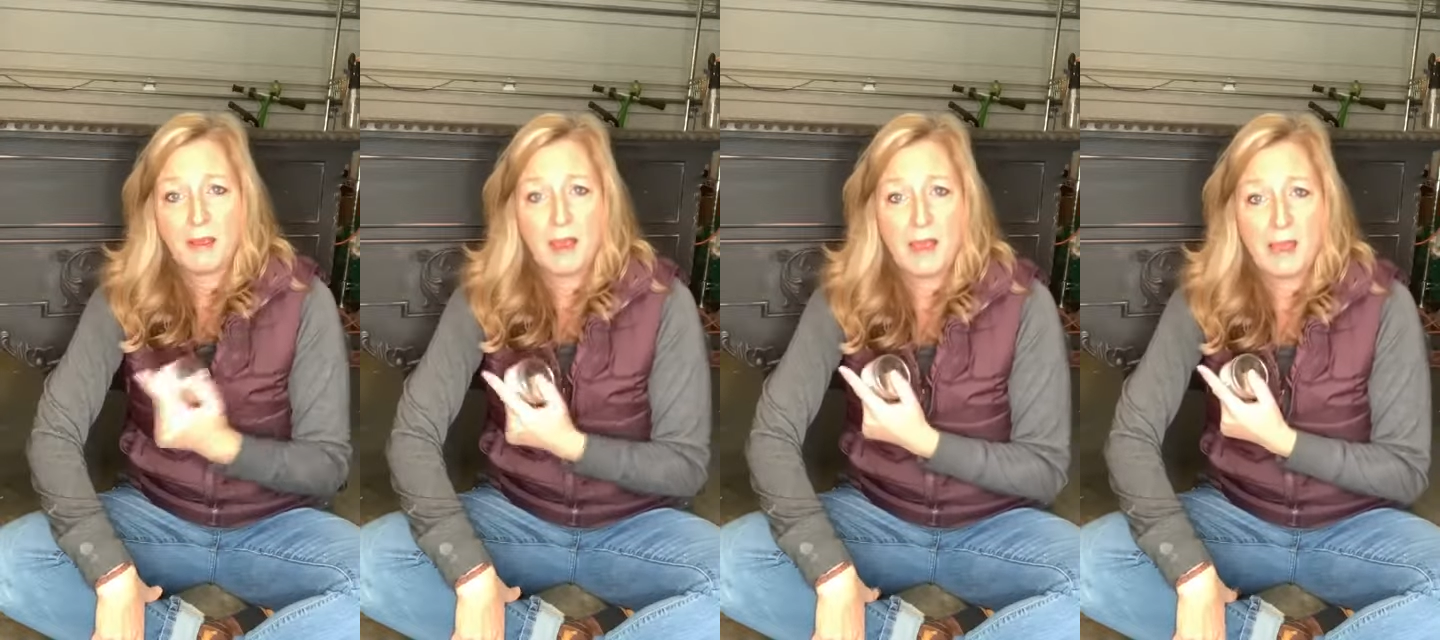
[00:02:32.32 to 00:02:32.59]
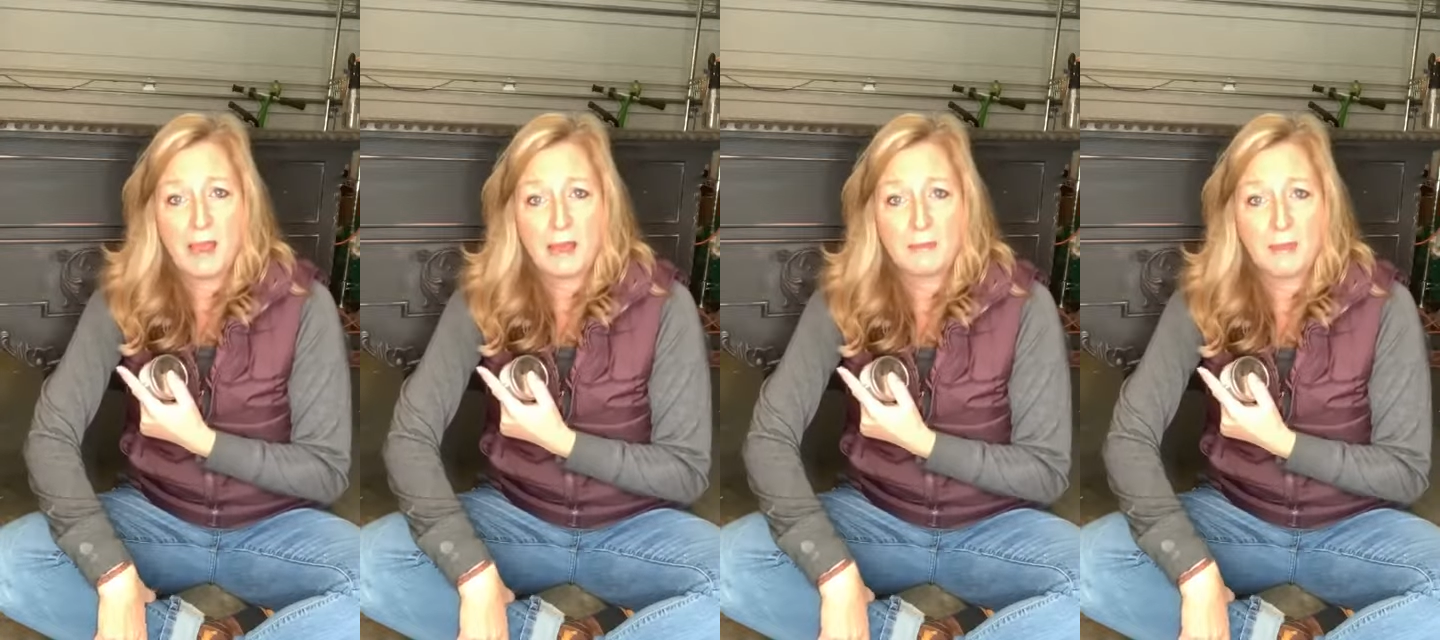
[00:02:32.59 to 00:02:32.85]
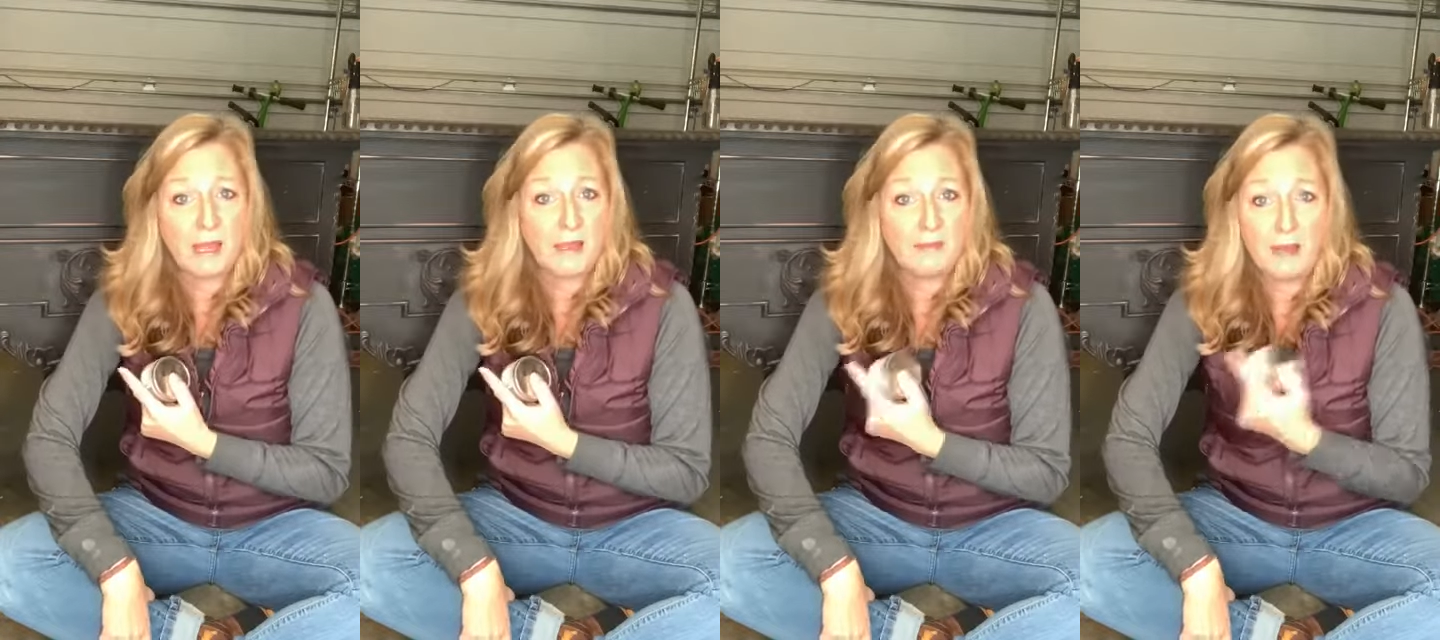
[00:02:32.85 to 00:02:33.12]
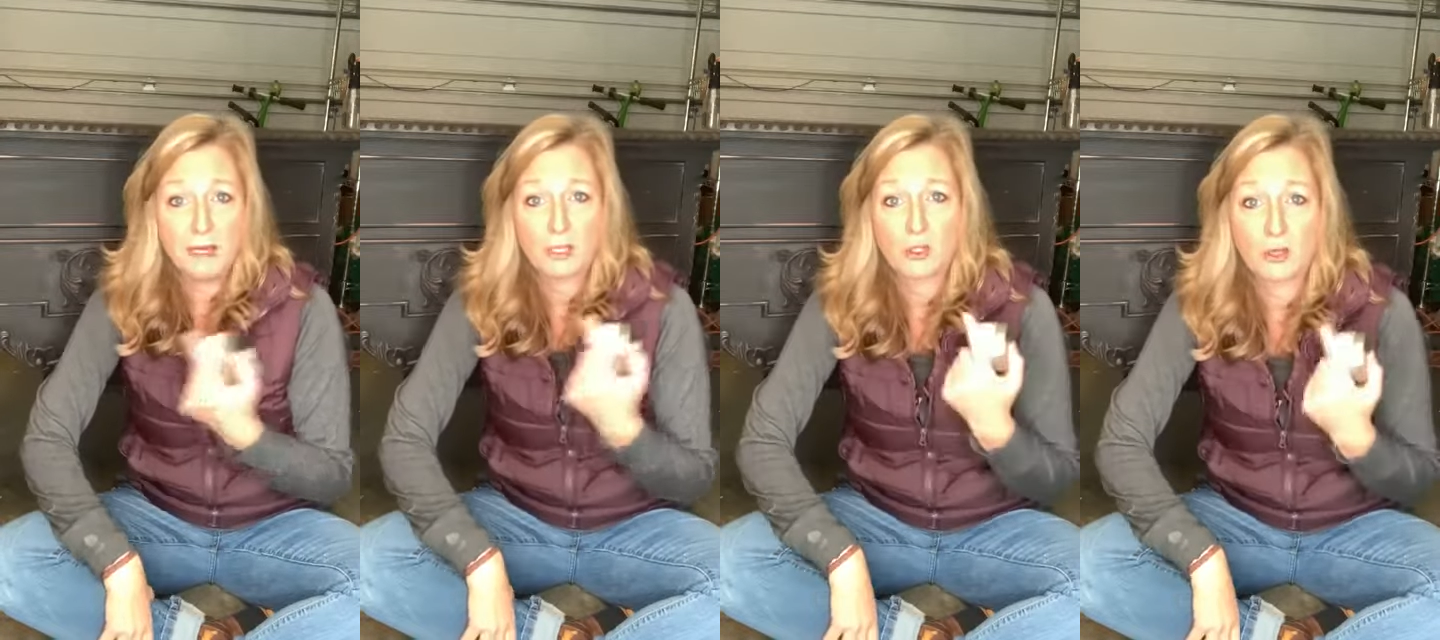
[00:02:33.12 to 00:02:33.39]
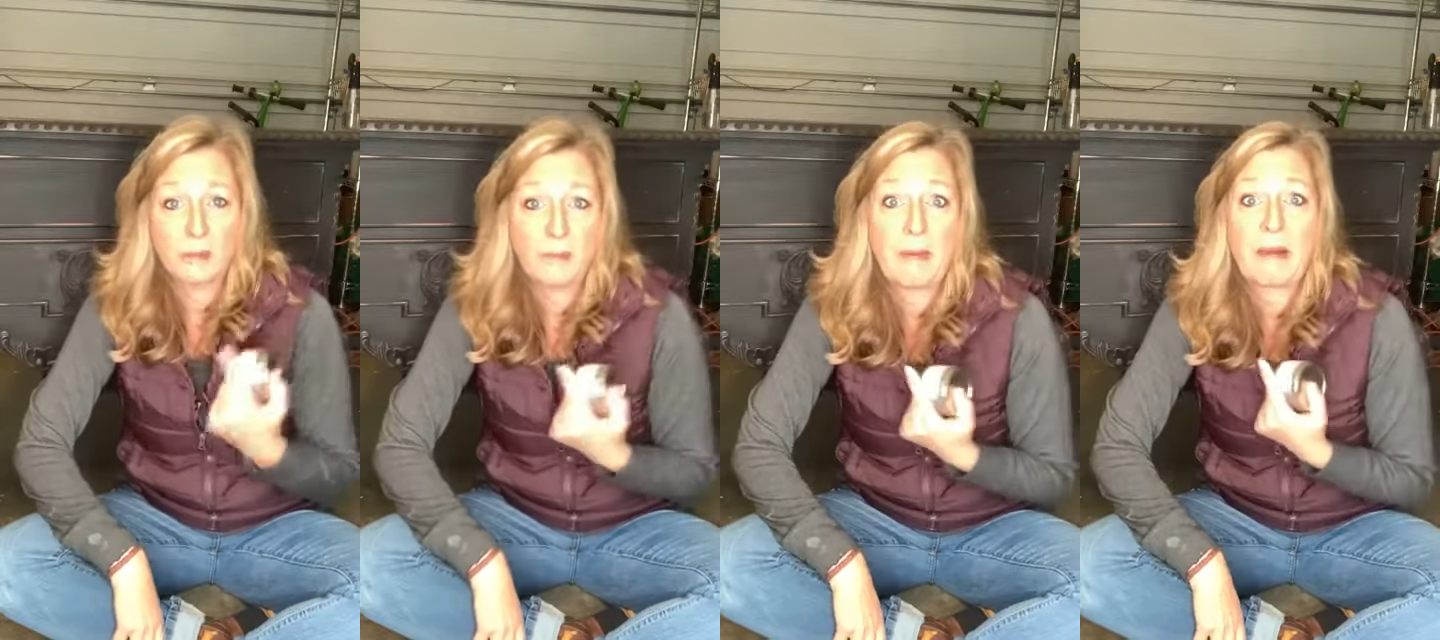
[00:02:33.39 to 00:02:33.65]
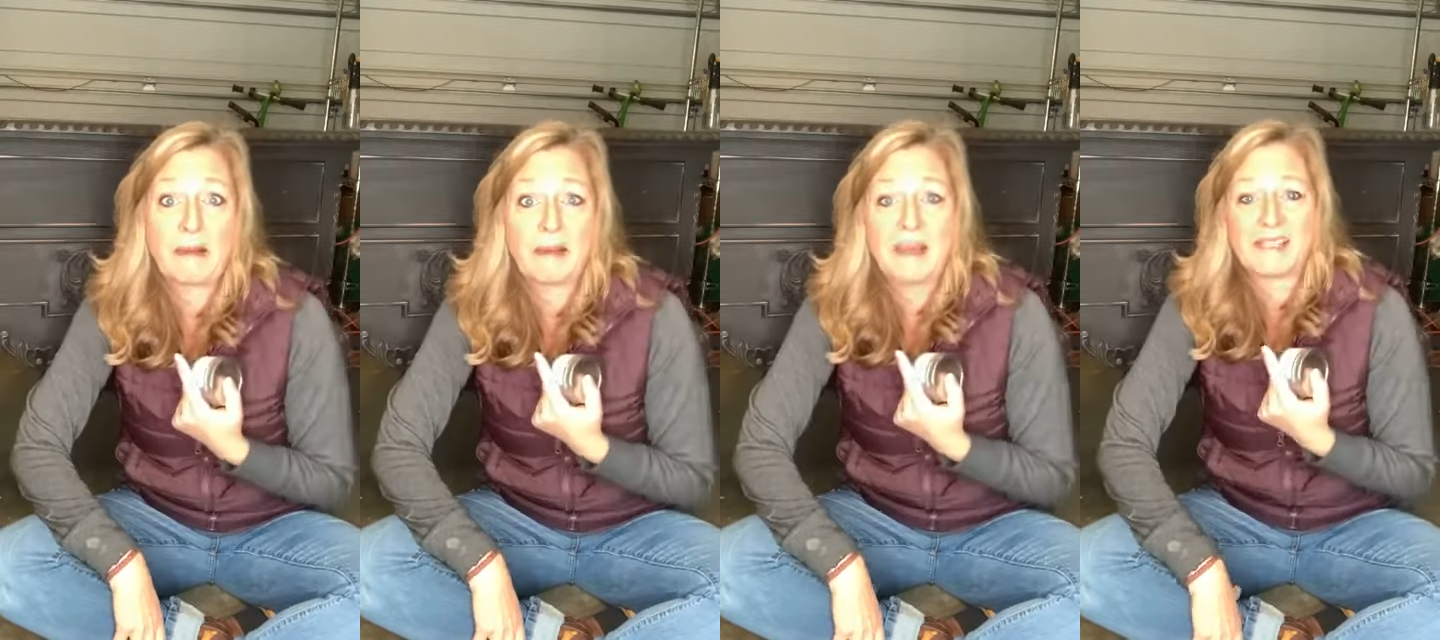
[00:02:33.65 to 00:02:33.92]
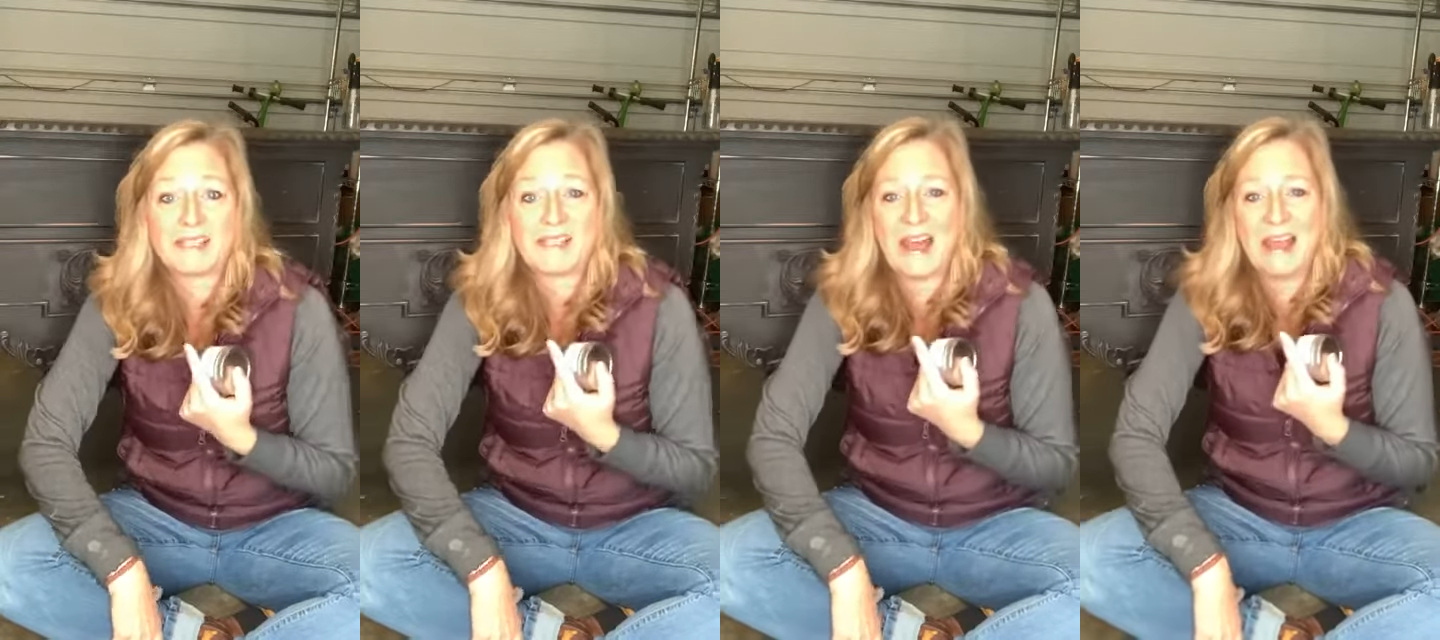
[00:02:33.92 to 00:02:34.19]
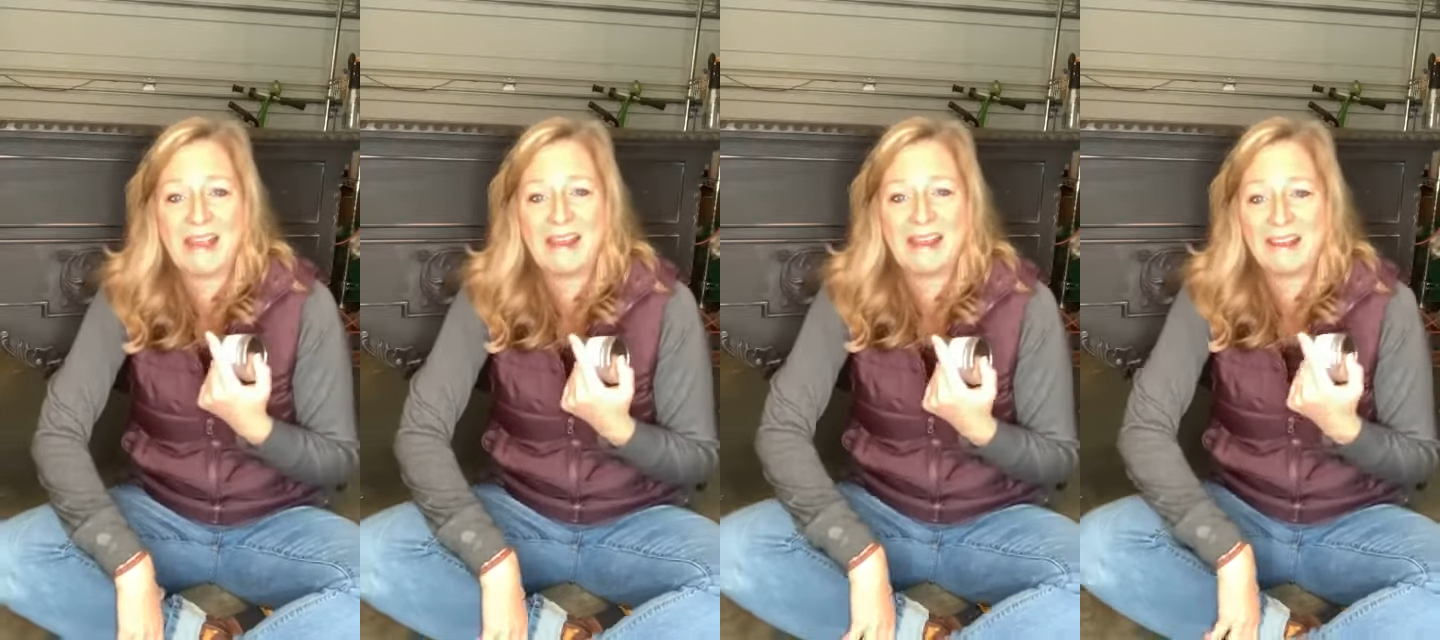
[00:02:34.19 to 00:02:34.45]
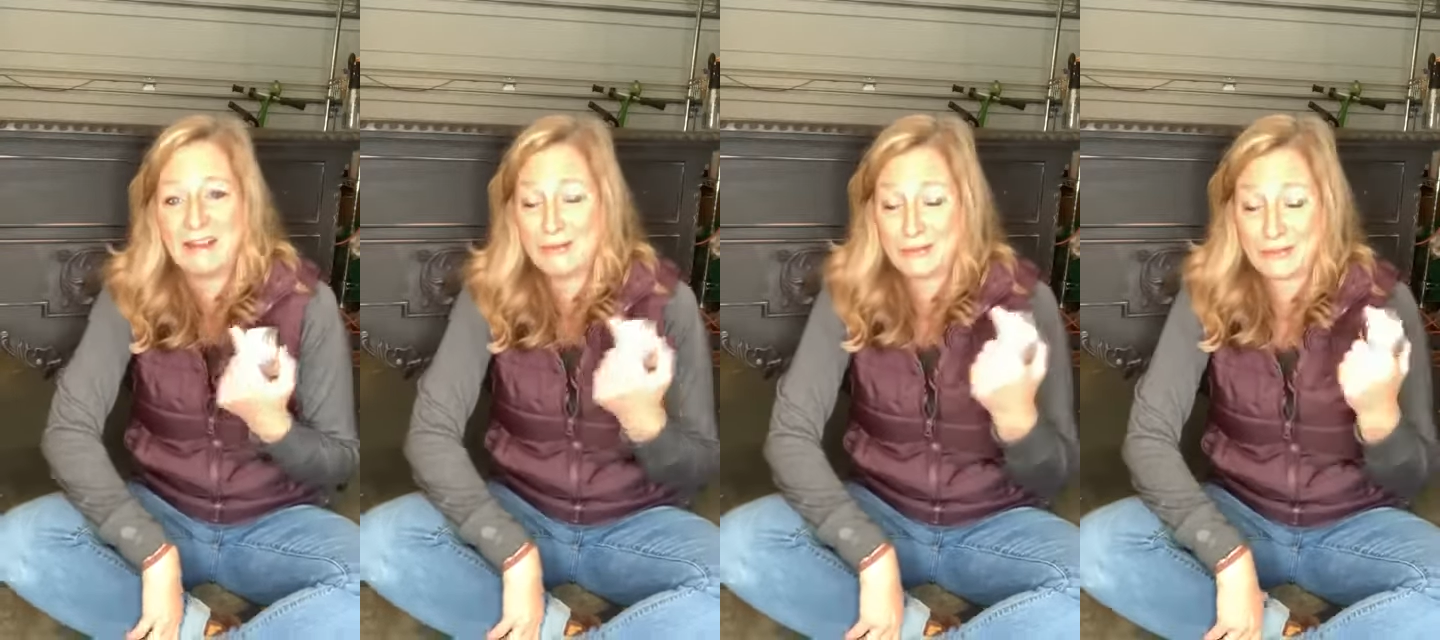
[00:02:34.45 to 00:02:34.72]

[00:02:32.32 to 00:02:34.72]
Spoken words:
I even had a dream about it last night,